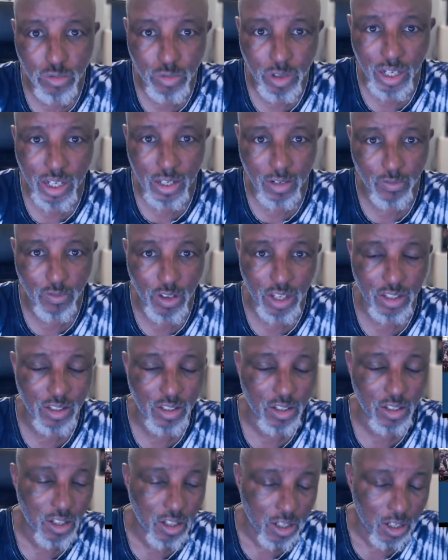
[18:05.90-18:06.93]
related
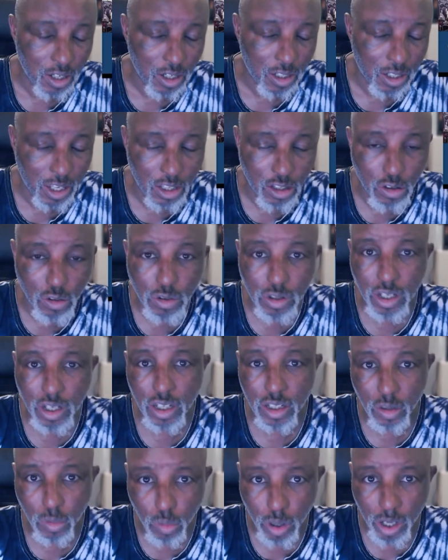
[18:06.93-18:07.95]
things. They use it
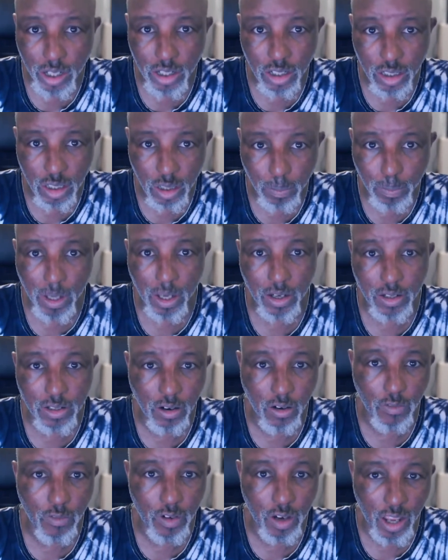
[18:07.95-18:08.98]
as a way just to beat us
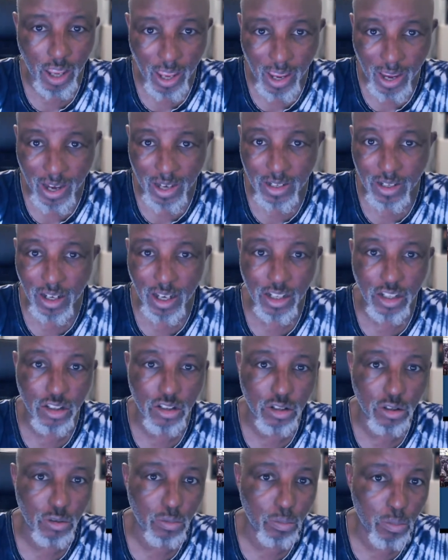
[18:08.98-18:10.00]
over the head and
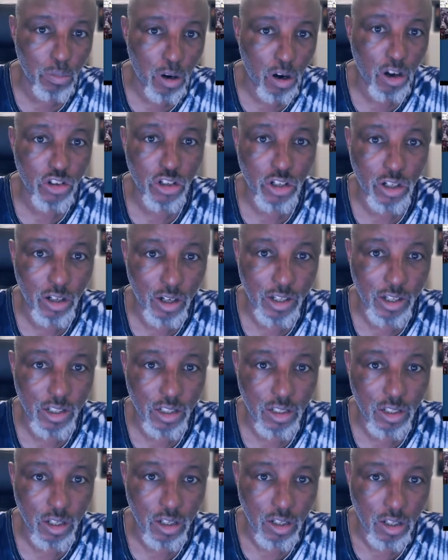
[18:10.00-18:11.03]
to
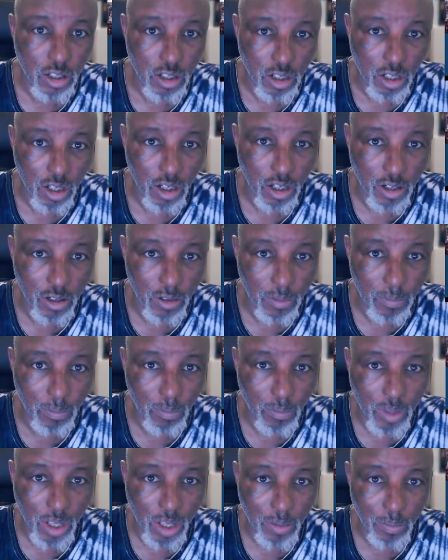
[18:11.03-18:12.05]
marginalize
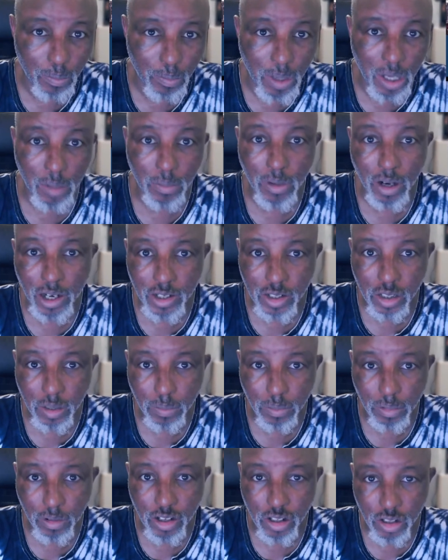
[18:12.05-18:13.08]
and minimize the
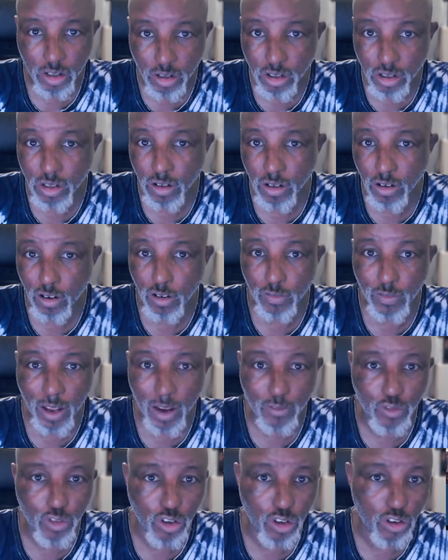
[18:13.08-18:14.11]
presence of
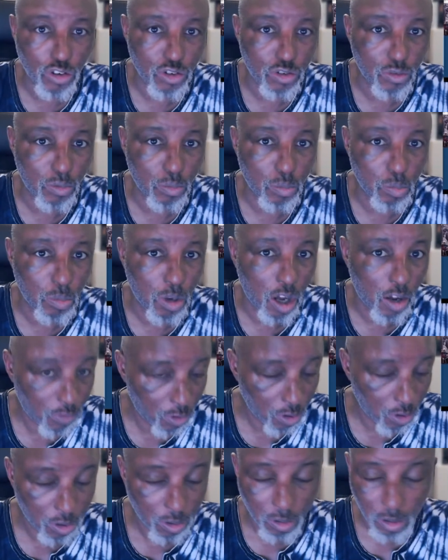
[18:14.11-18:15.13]
Africans from
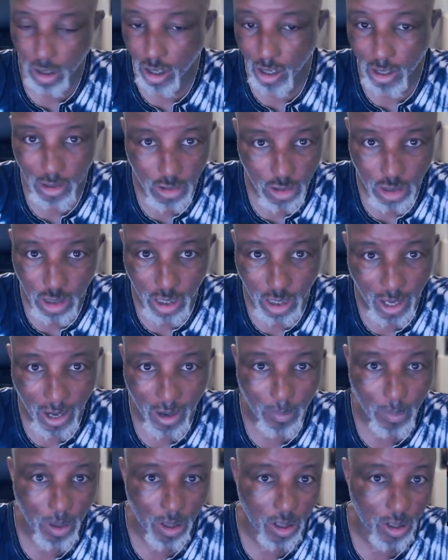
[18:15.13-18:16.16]
other islands in the
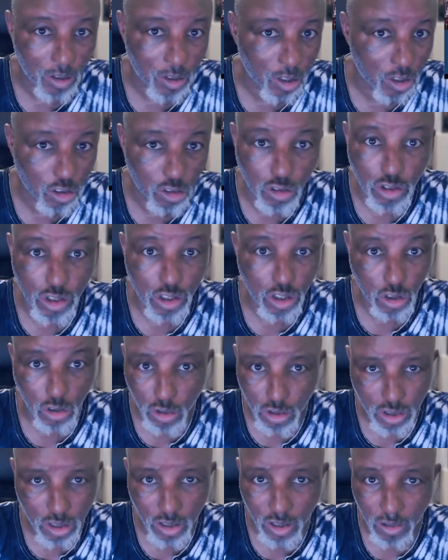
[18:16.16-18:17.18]
Caribbean and across the
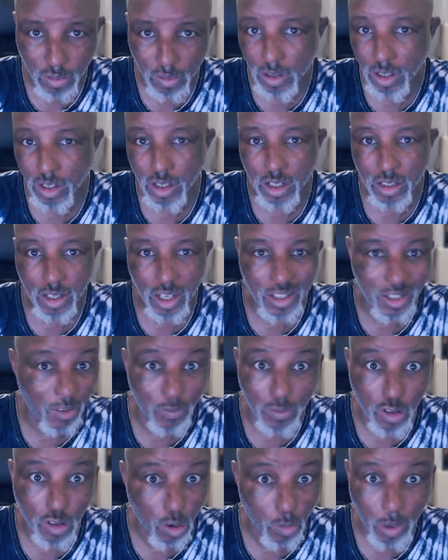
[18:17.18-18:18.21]
continent. It's as
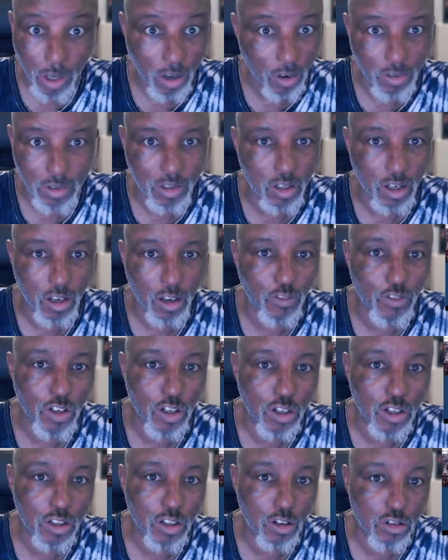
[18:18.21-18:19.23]
if no one else other
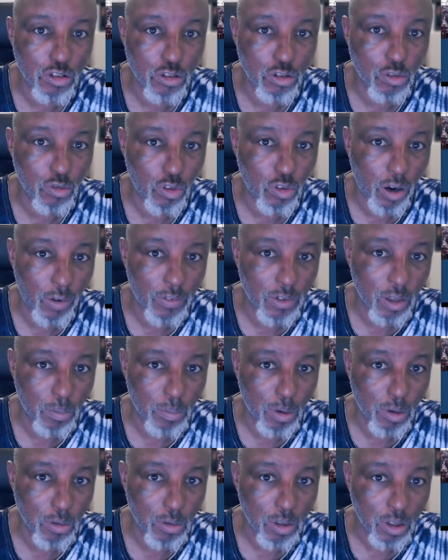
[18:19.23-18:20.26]
than those who arrived on the
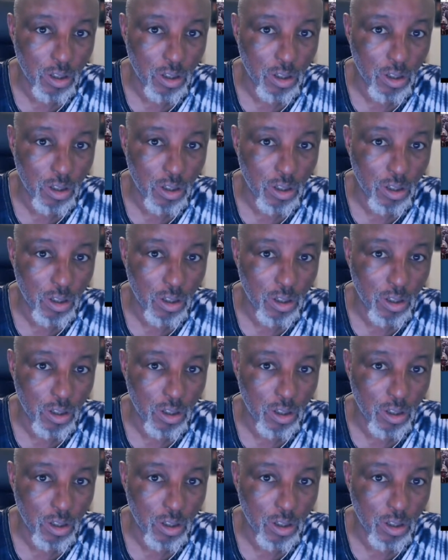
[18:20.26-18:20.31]
boat